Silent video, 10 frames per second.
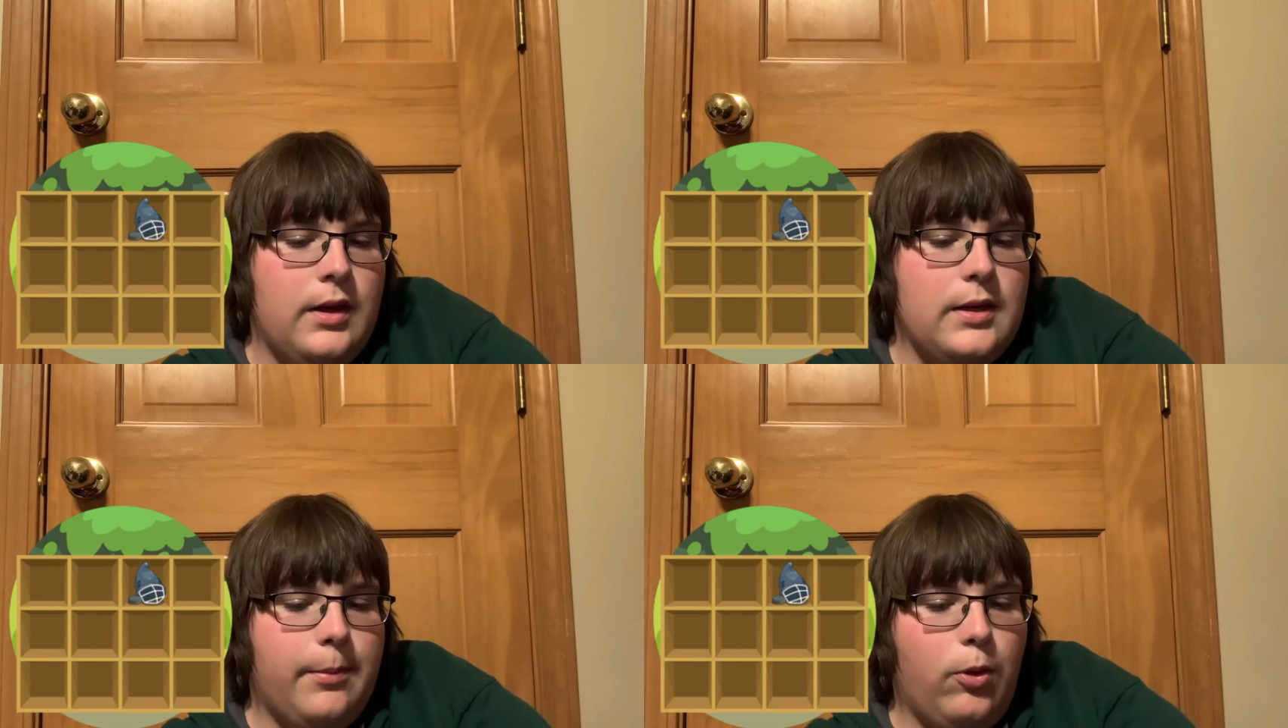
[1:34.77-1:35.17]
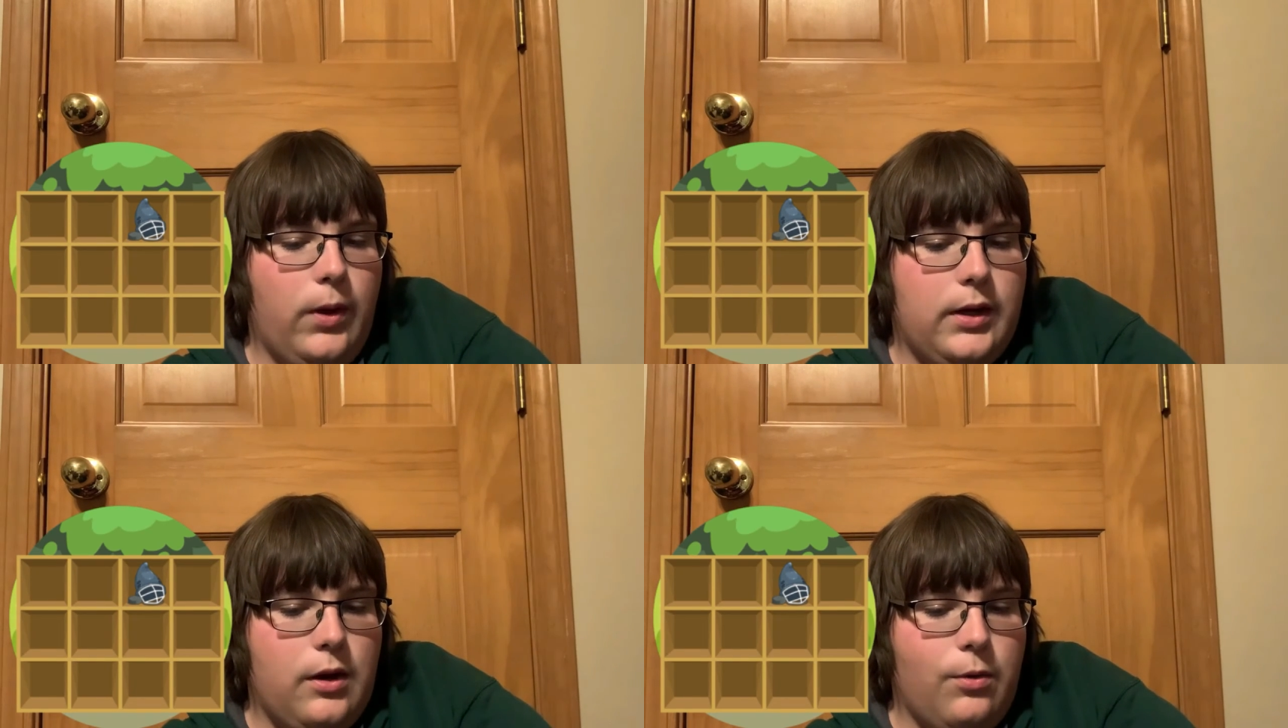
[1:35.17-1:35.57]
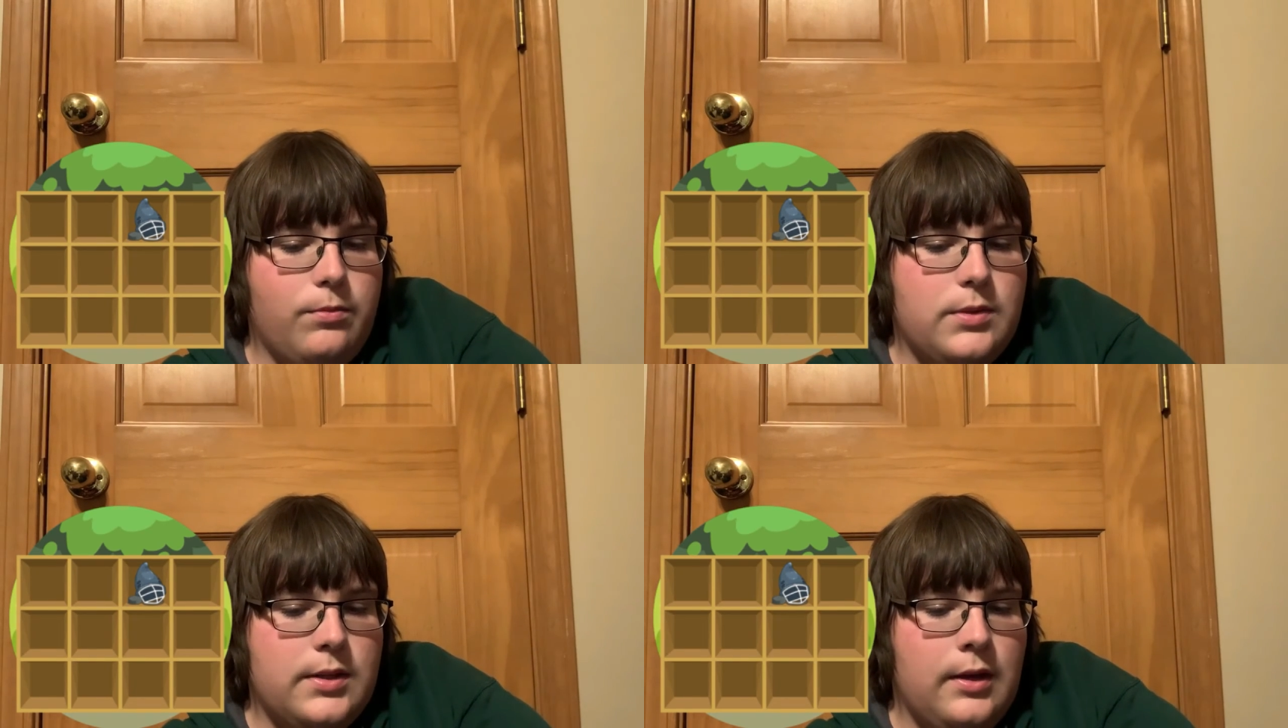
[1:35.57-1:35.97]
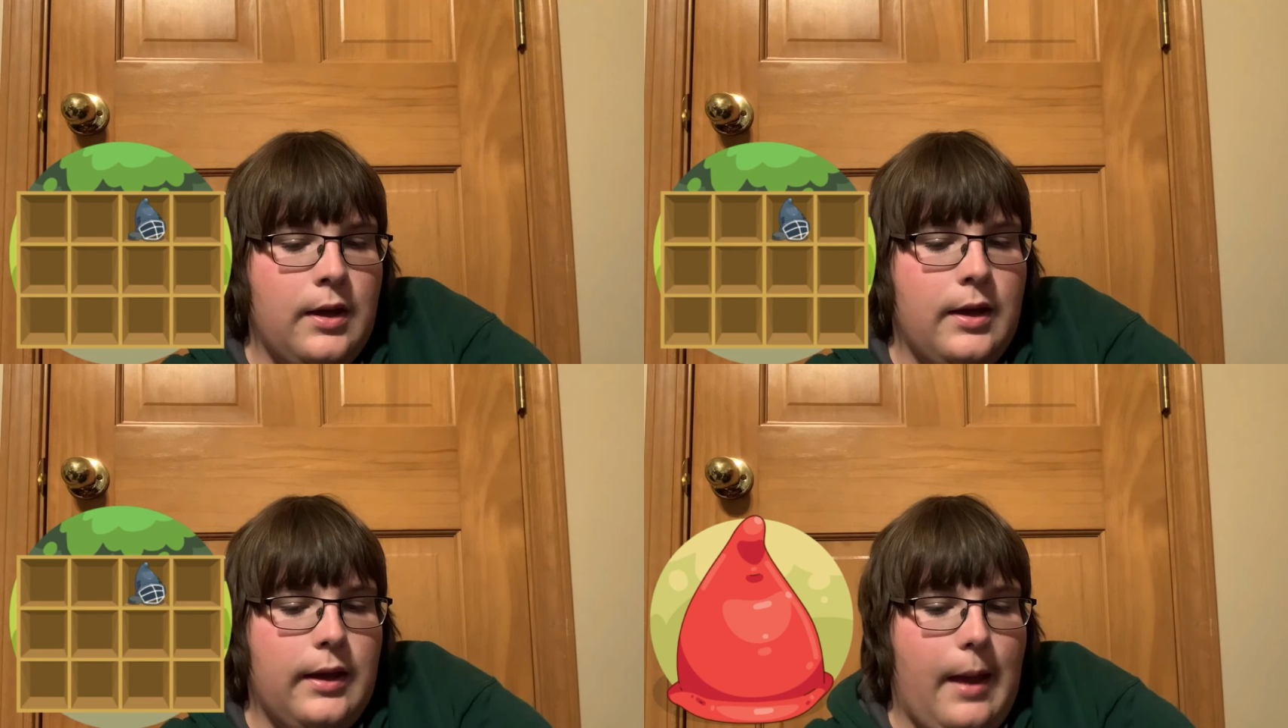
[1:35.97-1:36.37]
deploying gnomes,
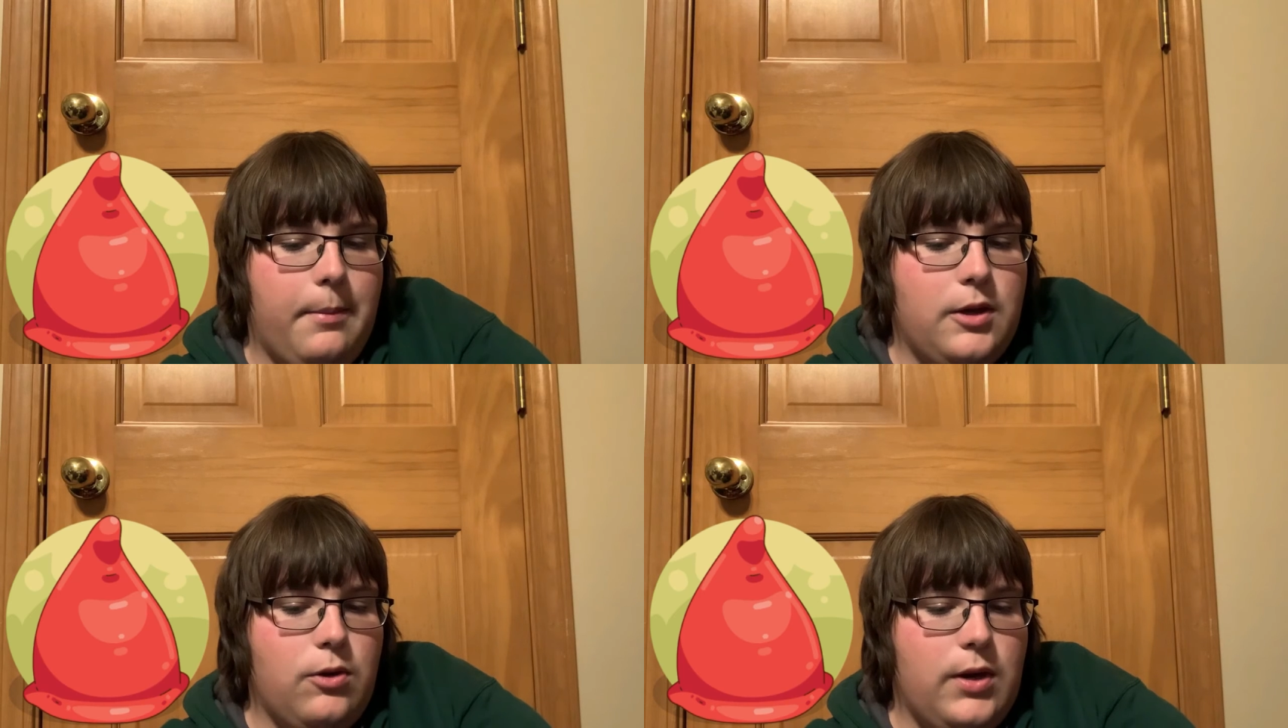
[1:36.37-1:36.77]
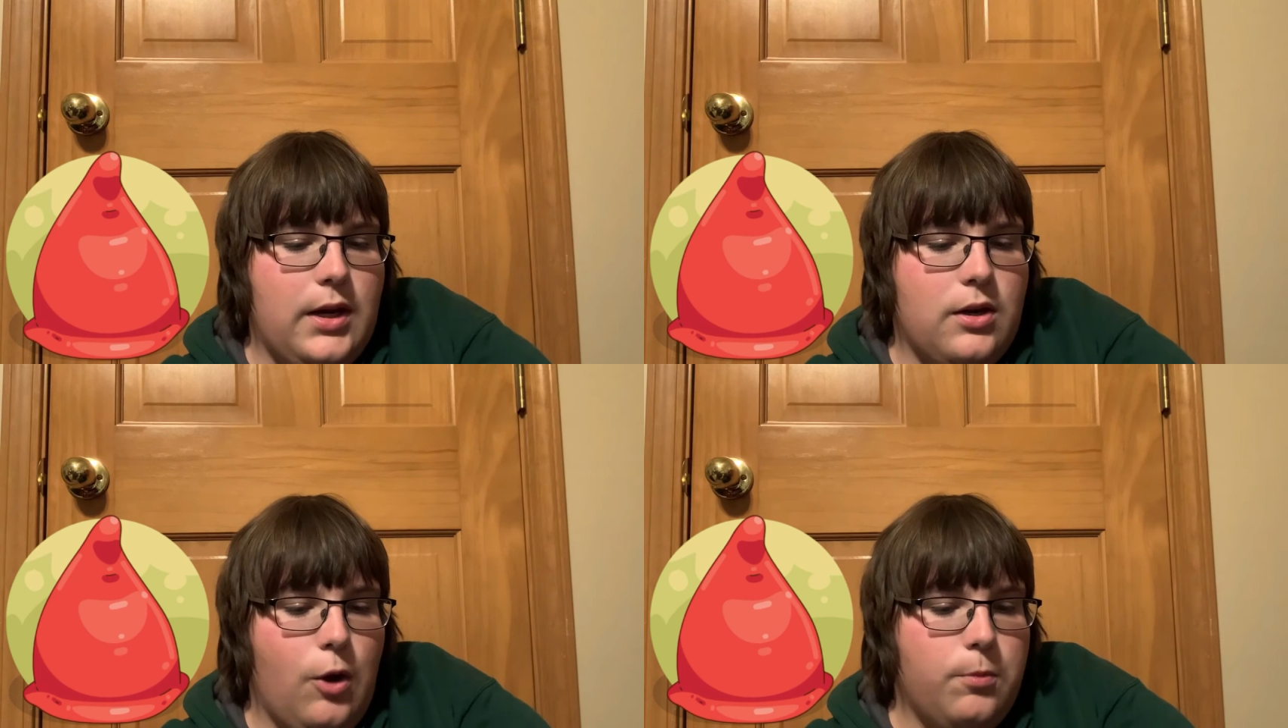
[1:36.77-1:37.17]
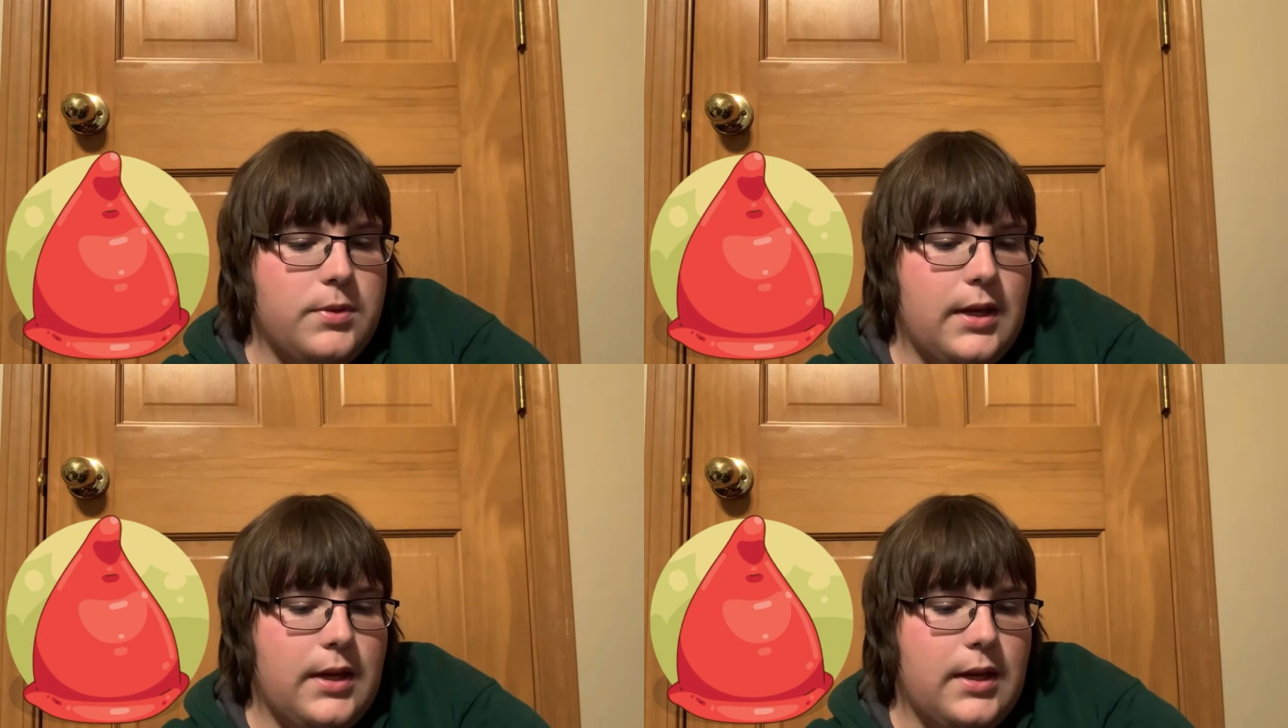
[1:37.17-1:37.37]
capping unique gnome